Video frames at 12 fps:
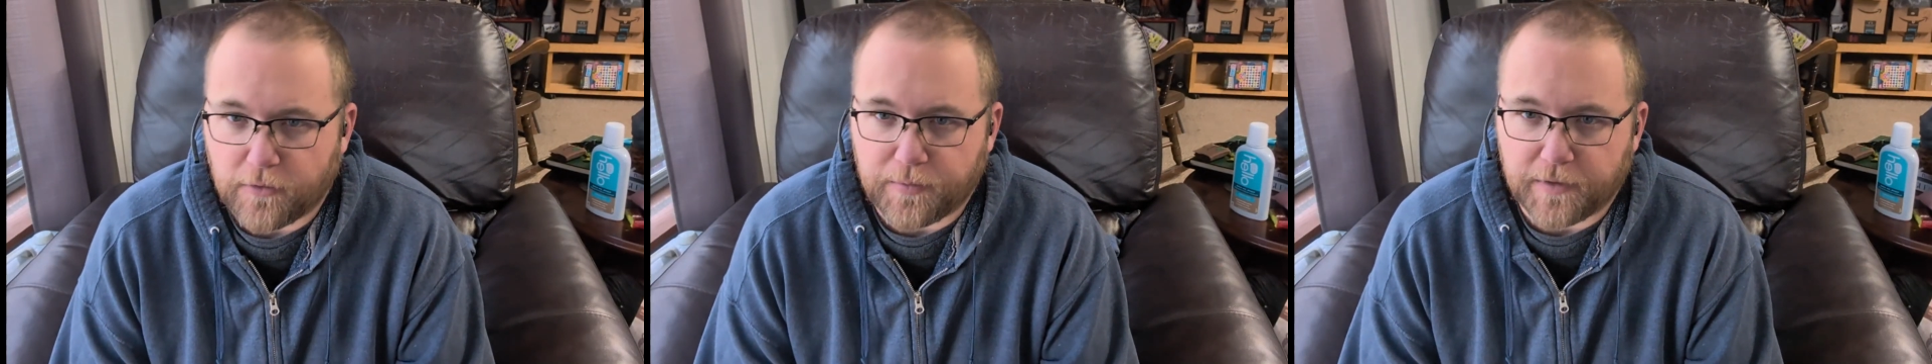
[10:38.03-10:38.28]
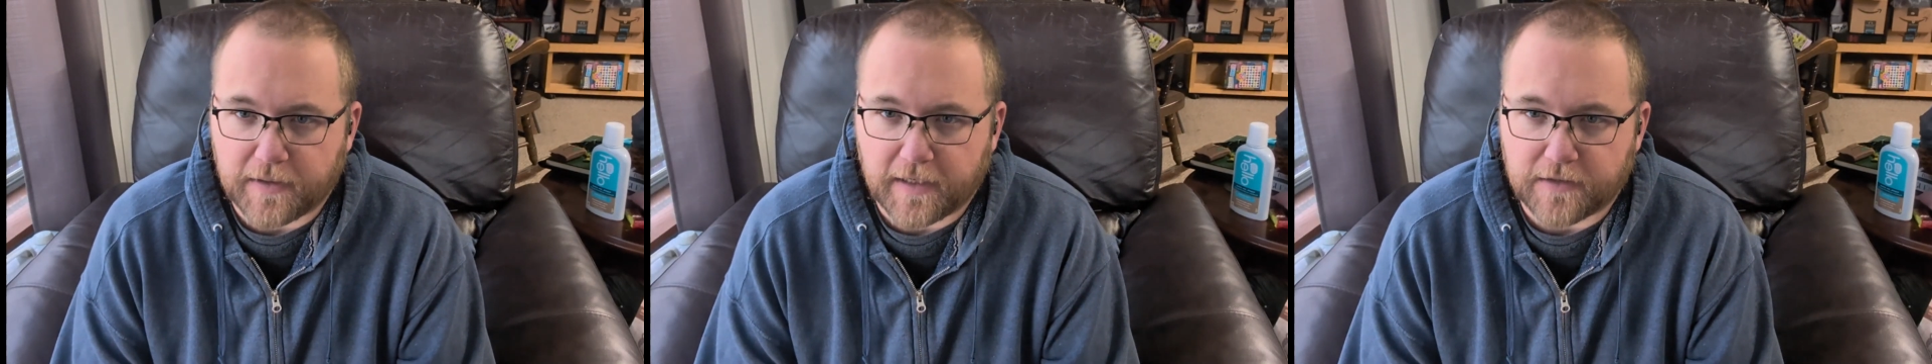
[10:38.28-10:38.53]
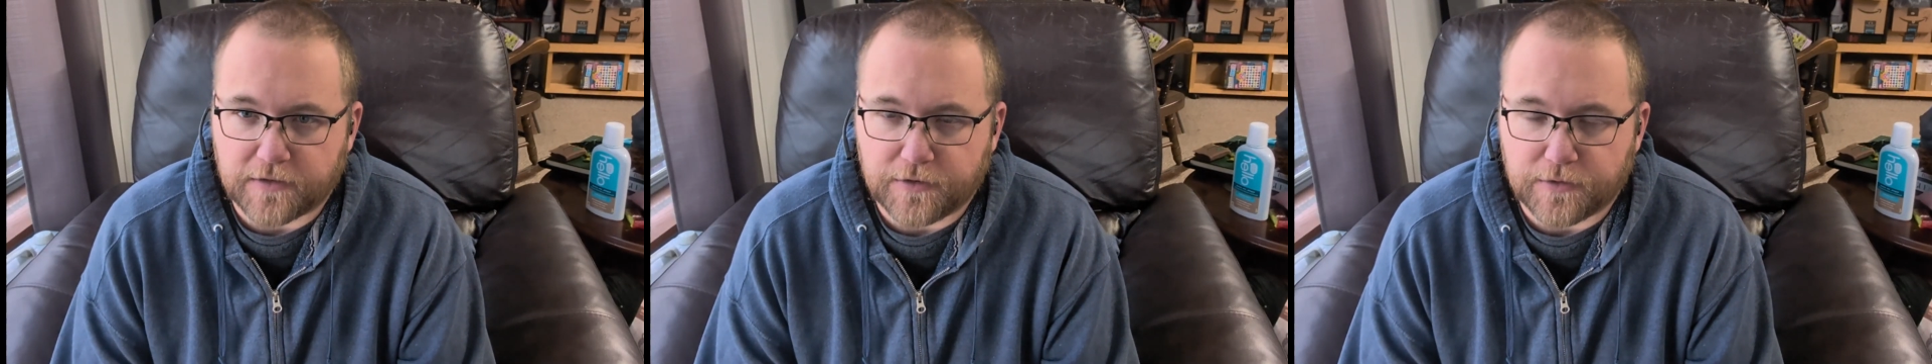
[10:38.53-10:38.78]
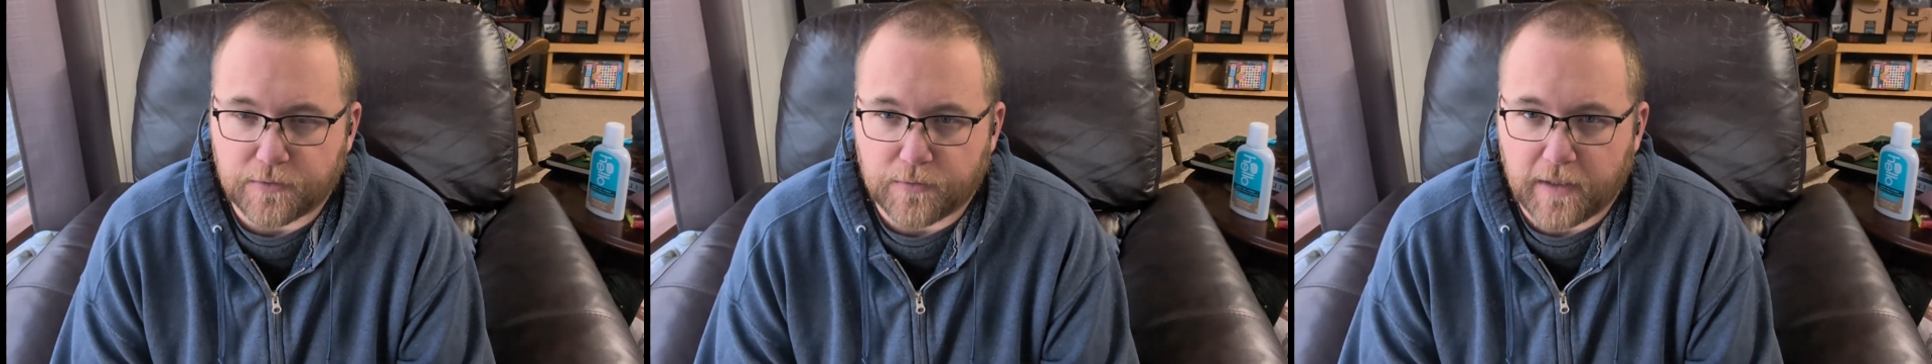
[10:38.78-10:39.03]
I hope
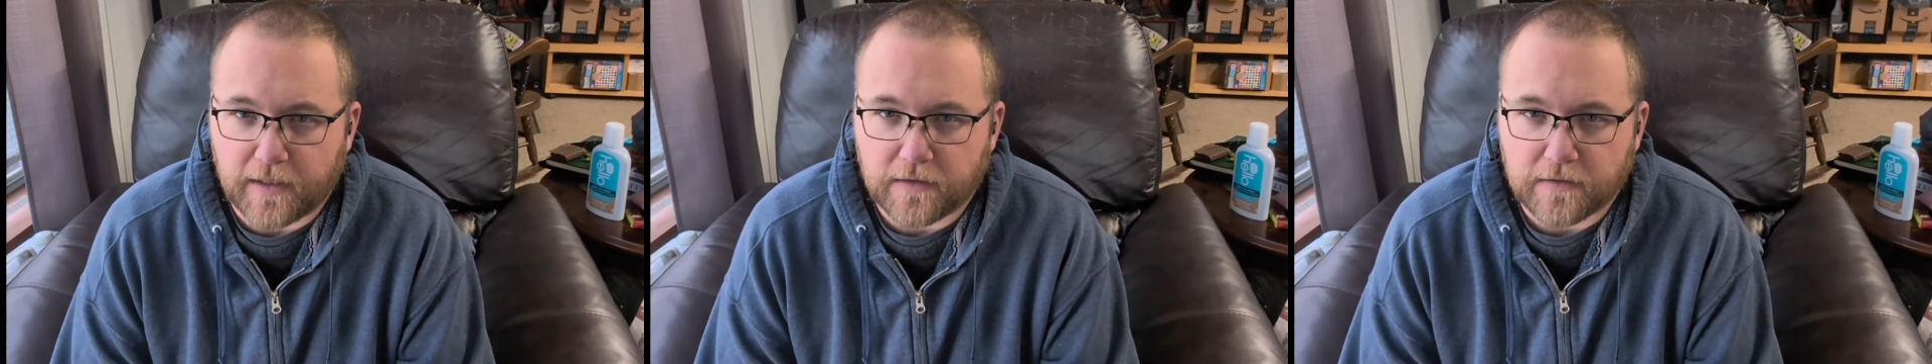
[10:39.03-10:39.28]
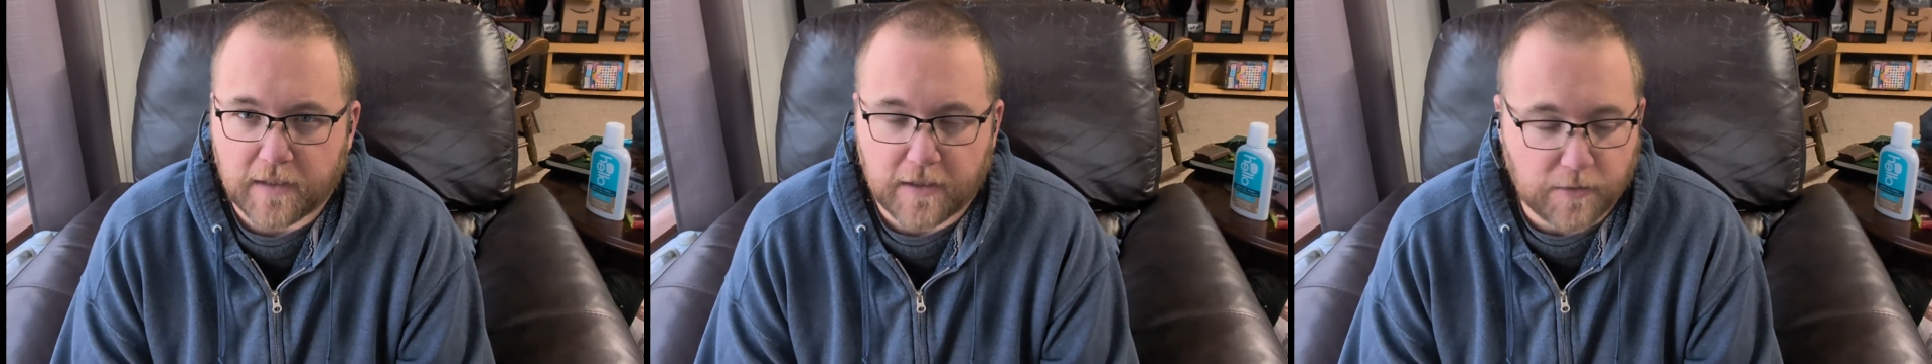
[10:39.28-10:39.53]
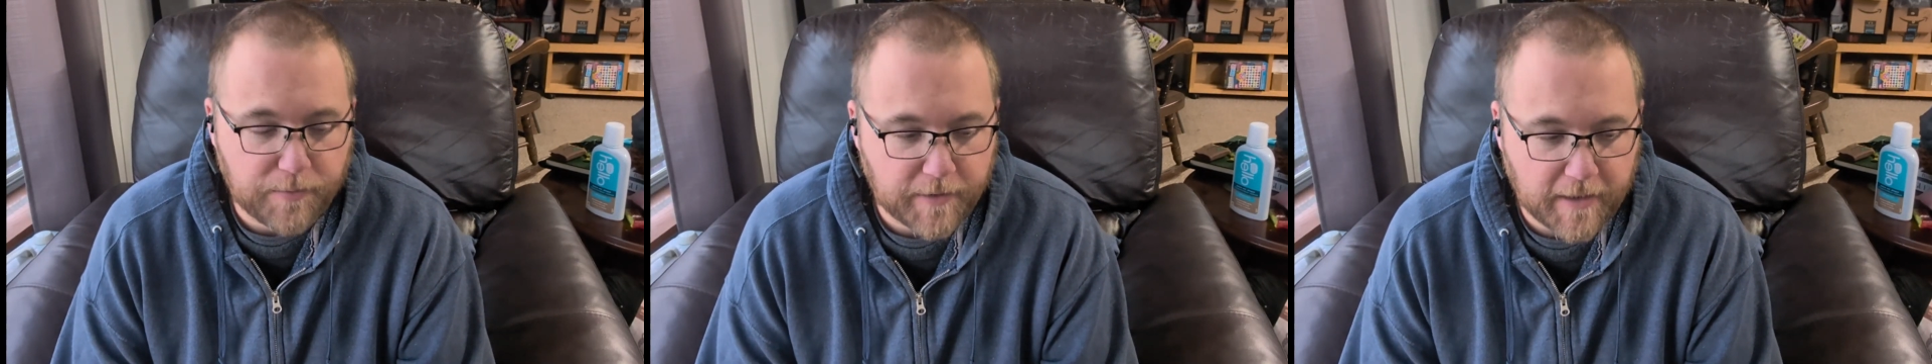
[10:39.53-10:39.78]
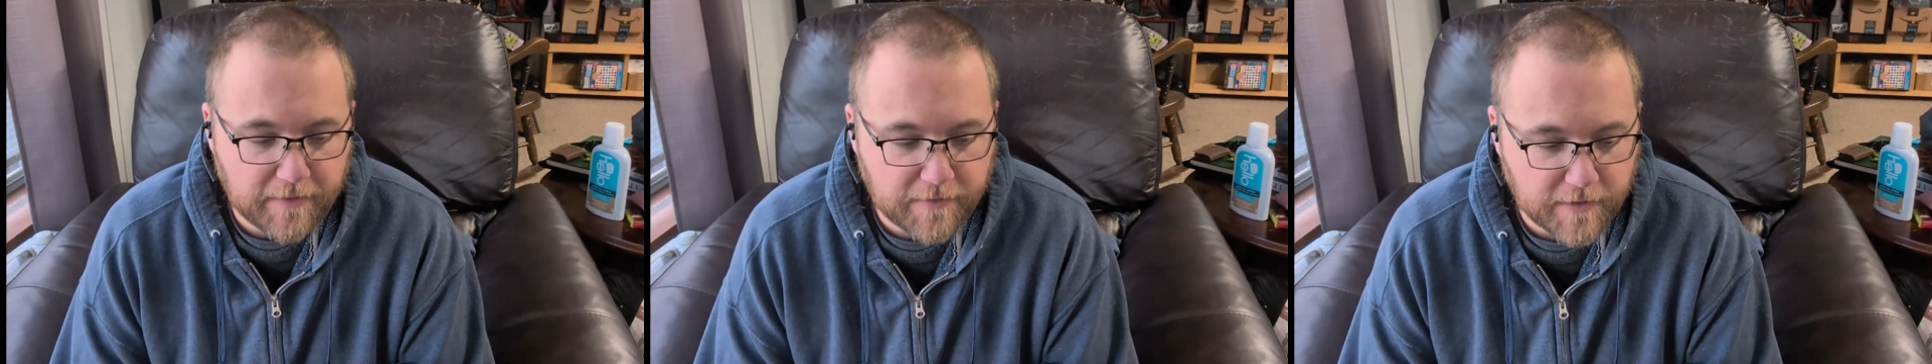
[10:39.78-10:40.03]
you guys are doing well.
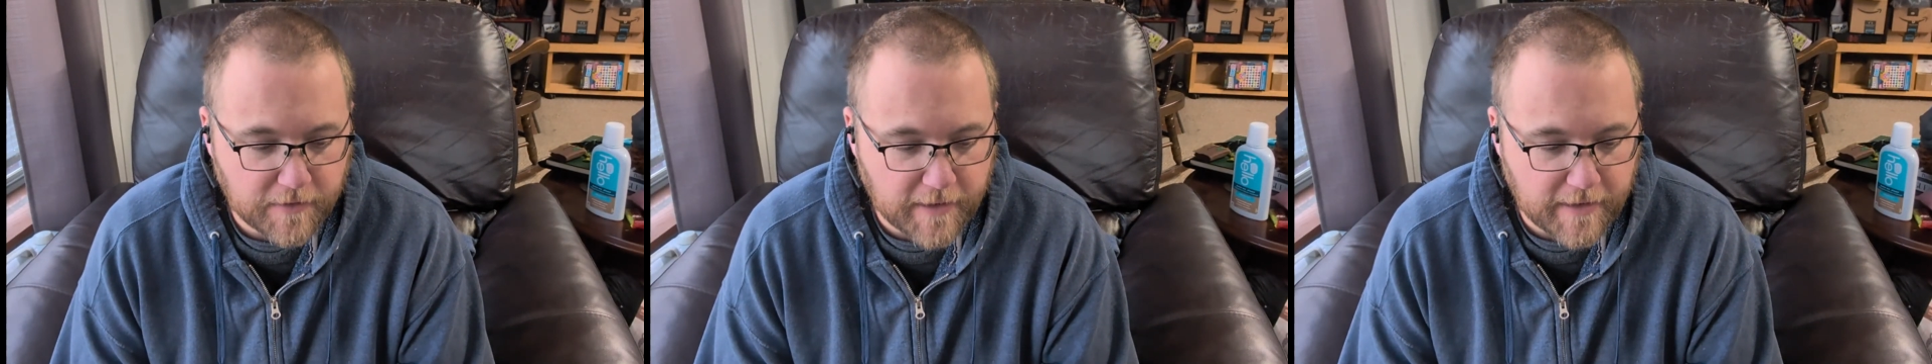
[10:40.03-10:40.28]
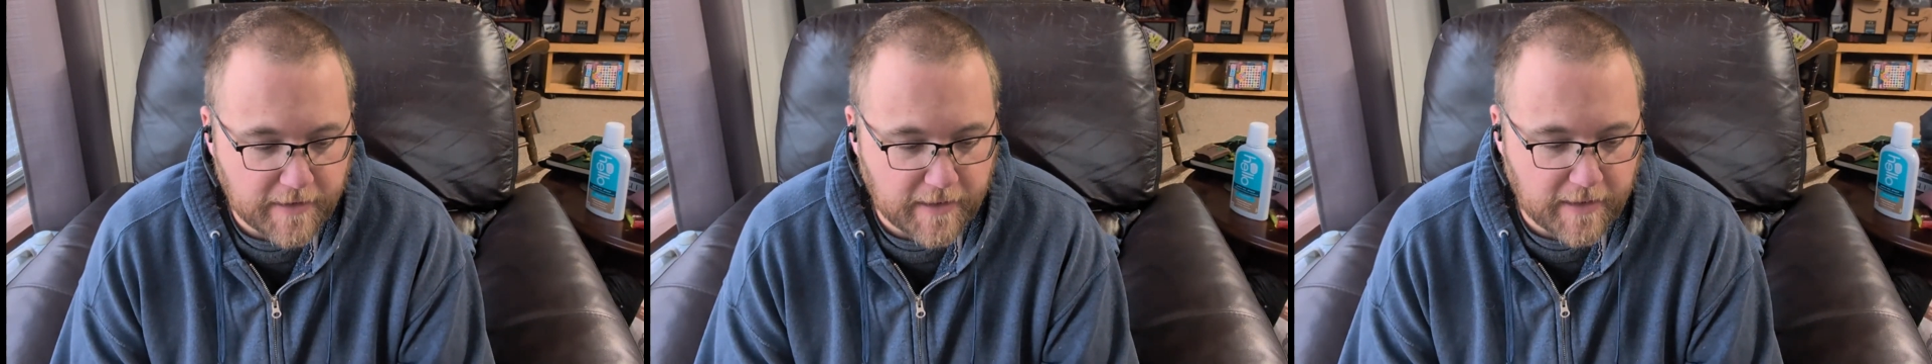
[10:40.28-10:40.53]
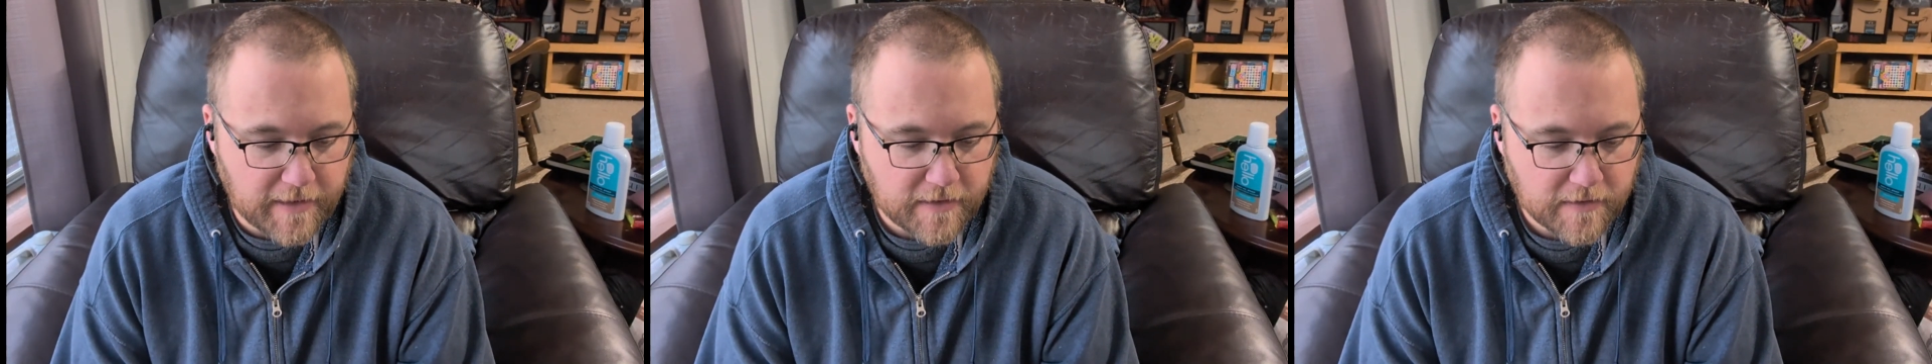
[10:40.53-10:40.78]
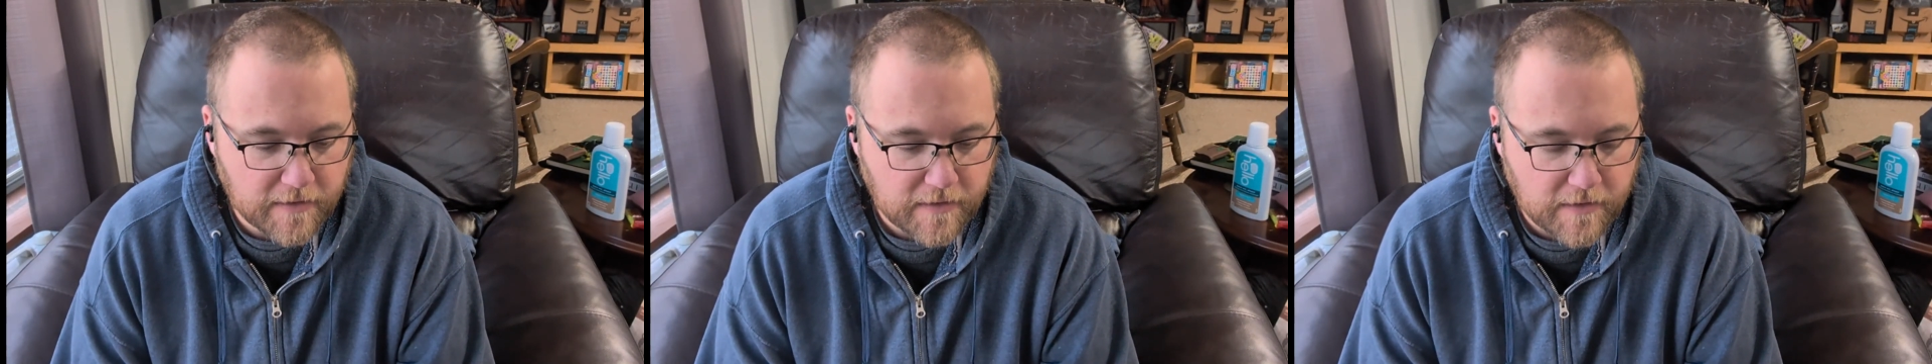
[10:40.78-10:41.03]
I hope you're having a
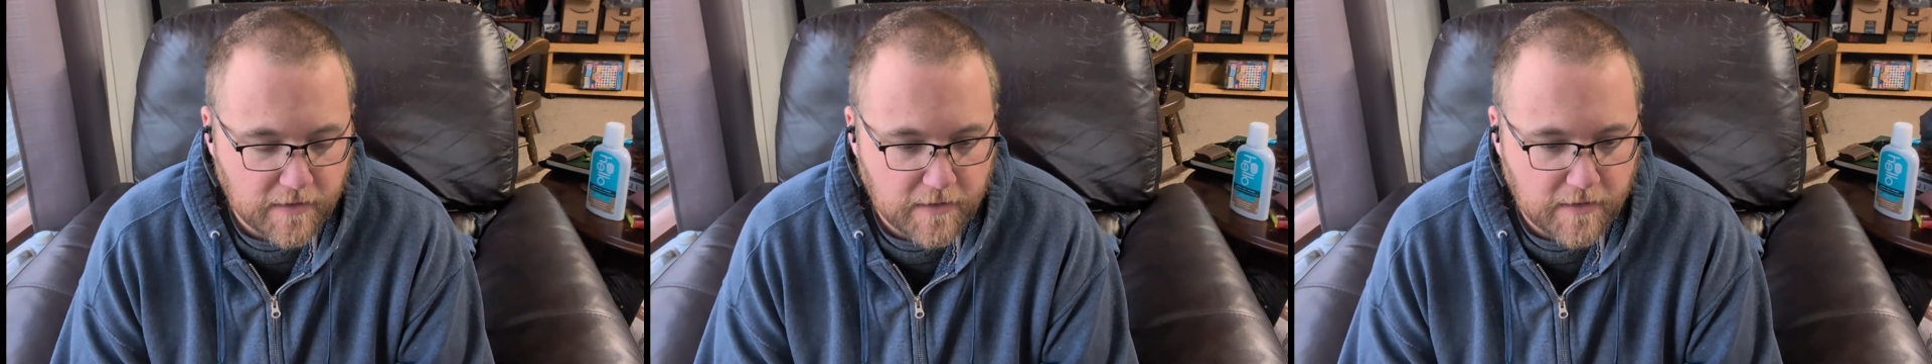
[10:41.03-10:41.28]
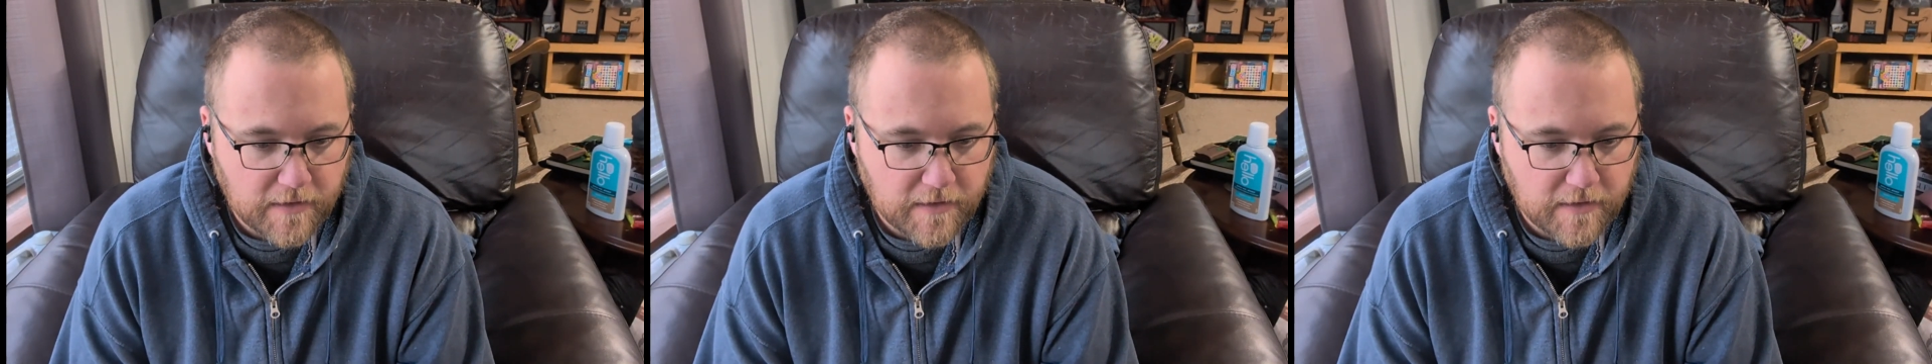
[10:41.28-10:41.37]
great day.